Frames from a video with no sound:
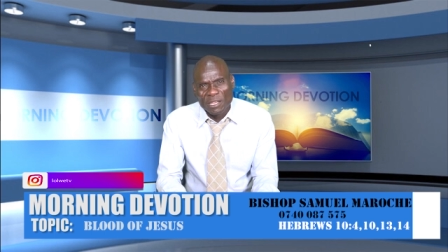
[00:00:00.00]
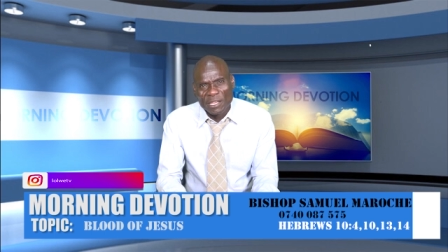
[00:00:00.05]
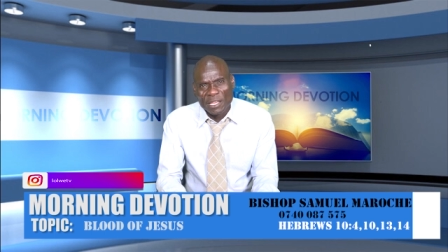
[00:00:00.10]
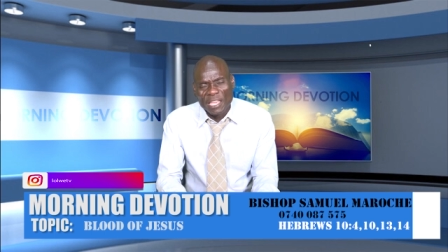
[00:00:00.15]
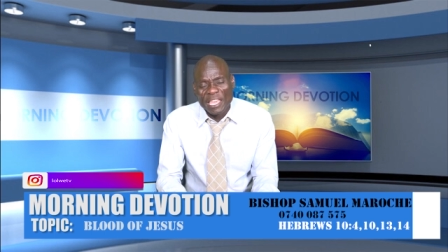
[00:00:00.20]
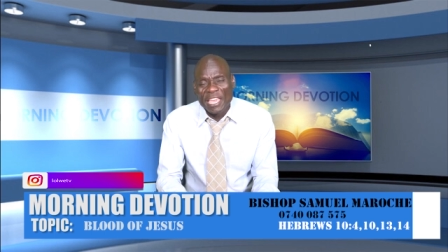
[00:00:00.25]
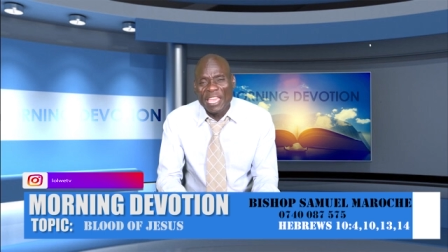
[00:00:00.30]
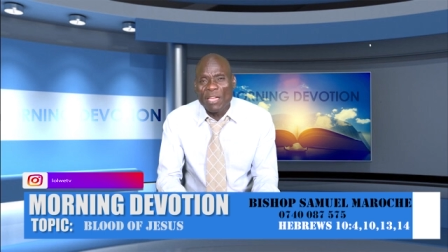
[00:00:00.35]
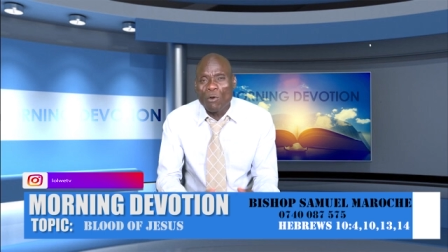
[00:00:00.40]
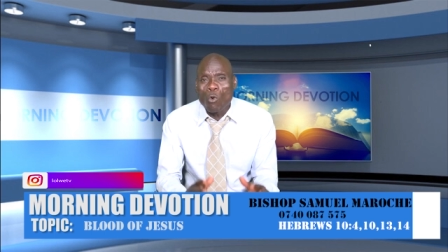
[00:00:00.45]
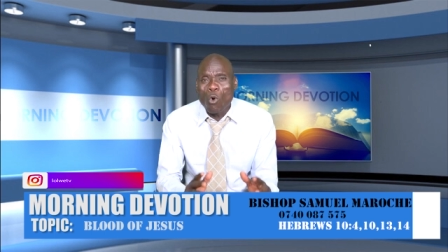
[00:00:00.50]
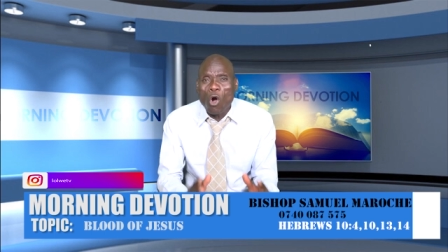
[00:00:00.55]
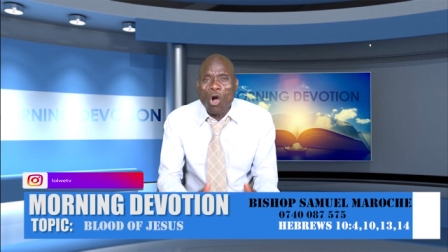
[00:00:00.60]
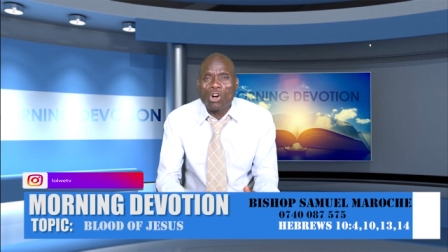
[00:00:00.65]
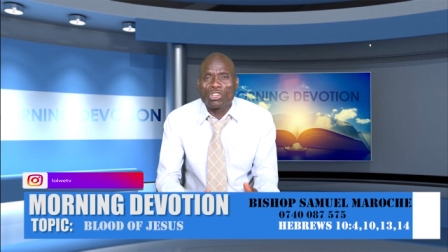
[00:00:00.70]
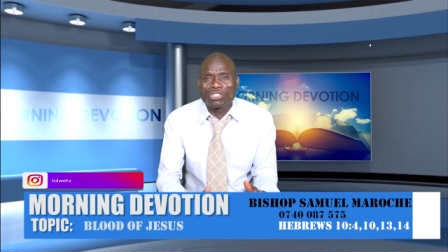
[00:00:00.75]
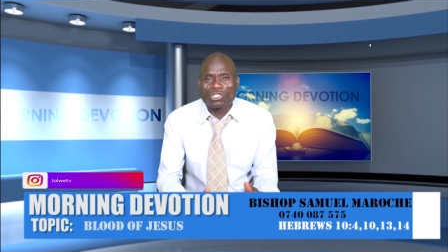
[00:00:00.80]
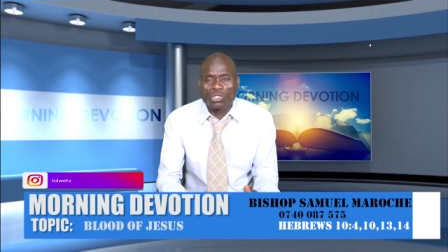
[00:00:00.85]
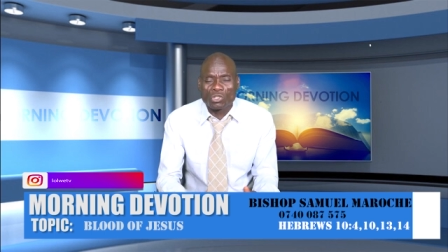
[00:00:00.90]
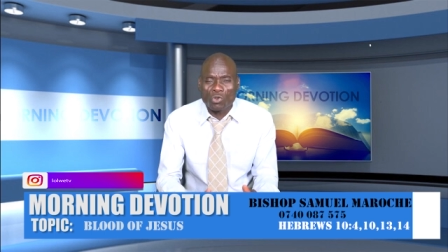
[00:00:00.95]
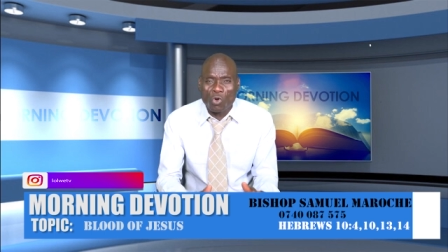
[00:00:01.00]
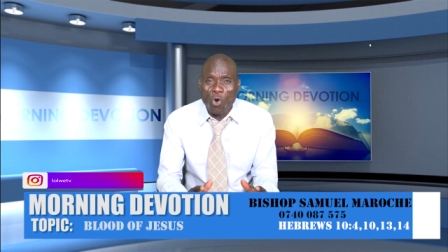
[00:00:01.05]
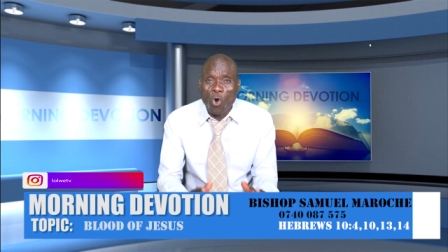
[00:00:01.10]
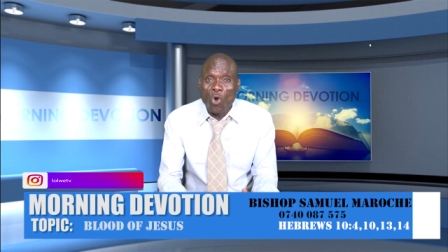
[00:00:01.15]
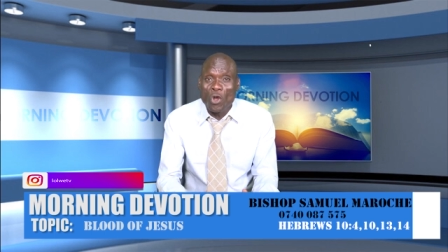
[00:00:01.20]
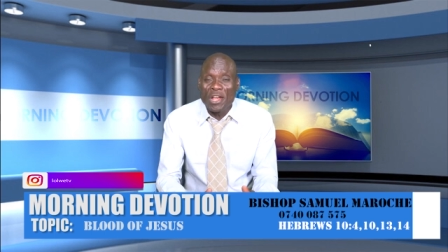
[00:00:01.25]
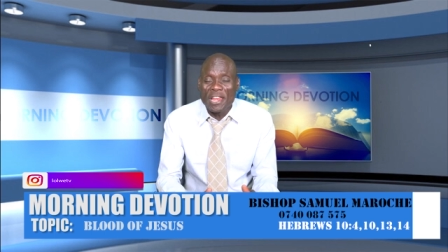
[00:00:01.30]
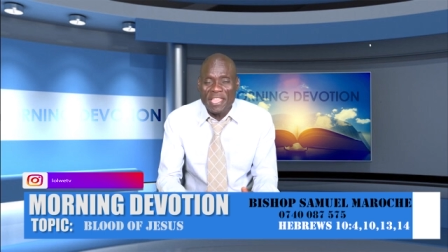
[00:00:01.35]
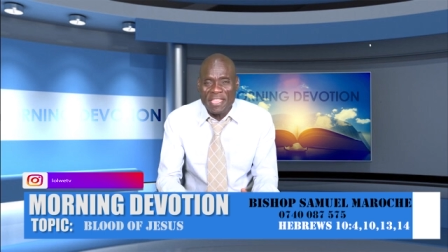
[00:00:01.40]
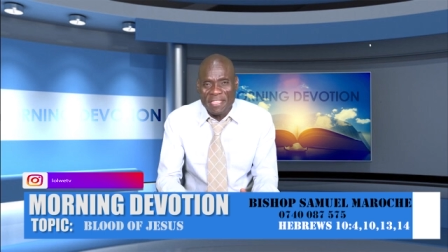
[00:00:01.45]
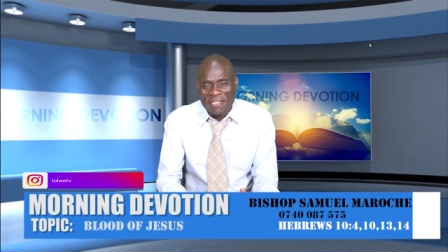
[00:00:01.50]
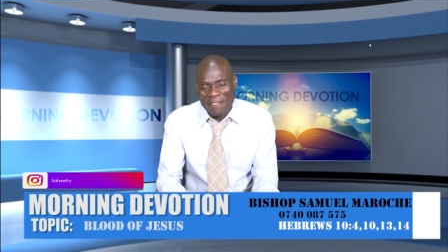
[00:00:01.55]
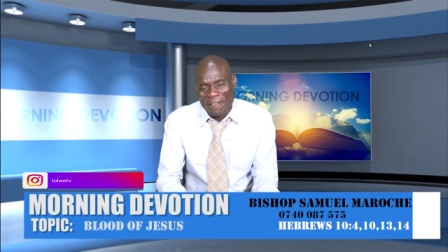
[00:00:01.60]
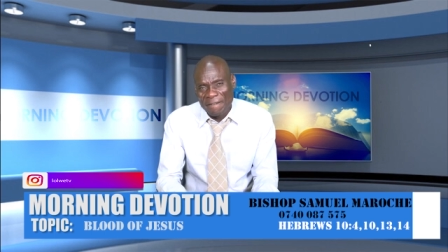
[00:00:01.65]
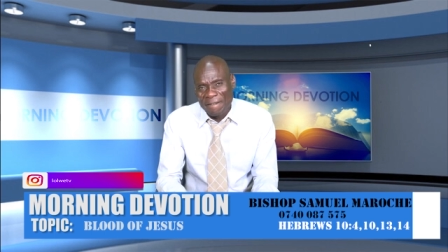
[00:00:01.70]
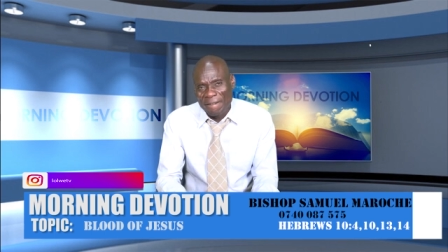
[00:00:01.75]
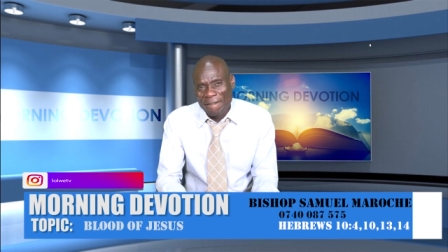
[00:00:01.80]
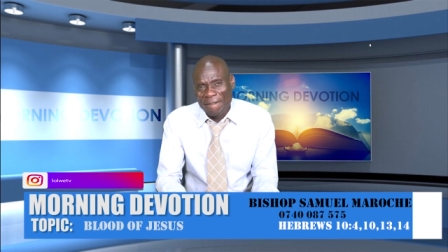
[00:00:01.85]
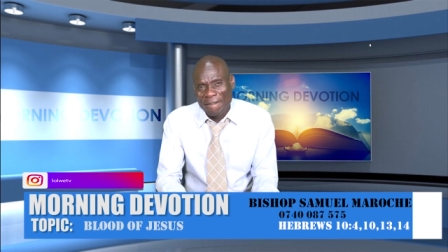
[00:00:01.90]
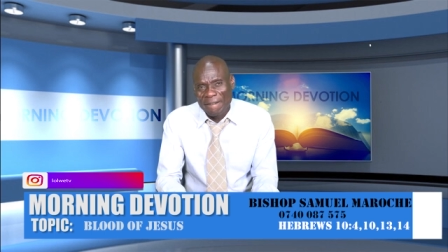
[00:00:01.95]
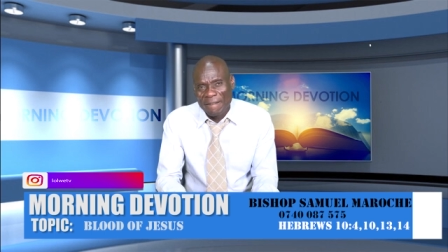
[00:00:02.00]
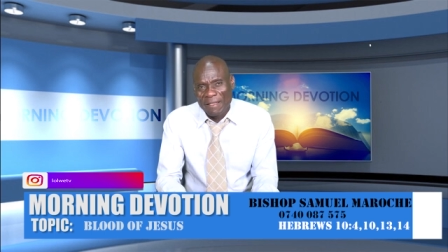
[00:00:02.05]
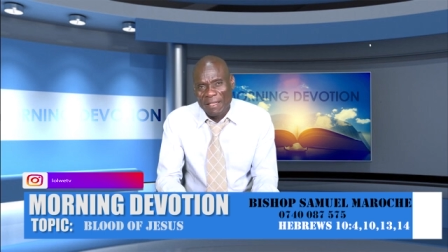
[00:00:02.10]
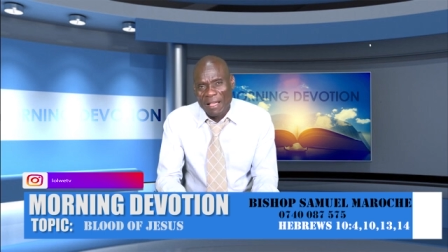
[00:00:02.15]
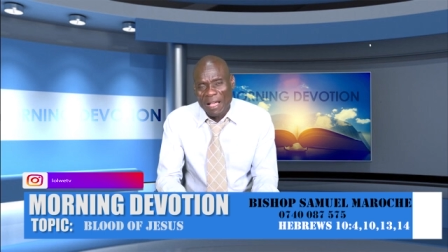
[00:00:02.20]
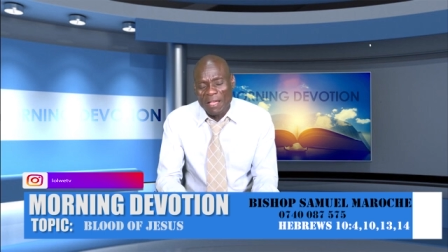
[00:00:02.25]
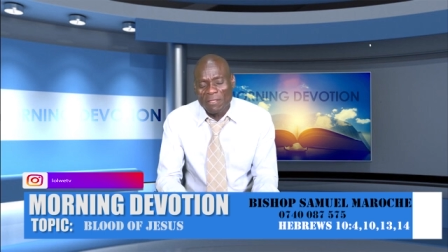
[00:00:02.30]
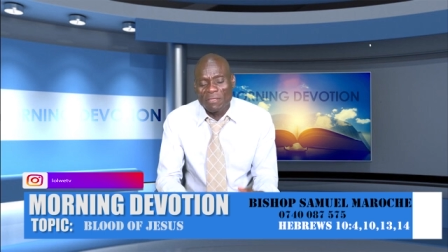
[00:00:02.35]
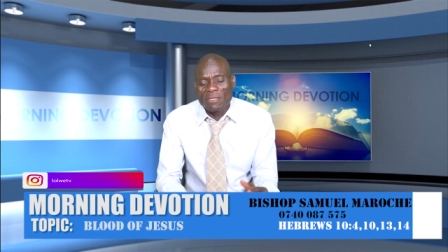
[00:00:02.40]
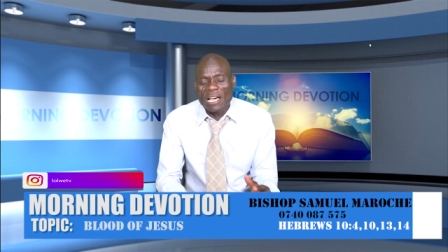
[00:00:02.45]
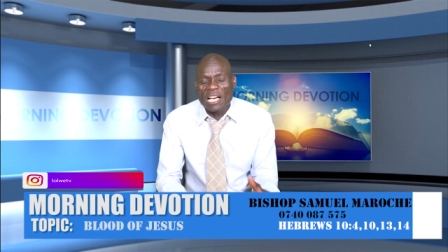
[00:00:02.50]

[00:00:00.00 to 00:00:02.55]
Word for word: He was holy. And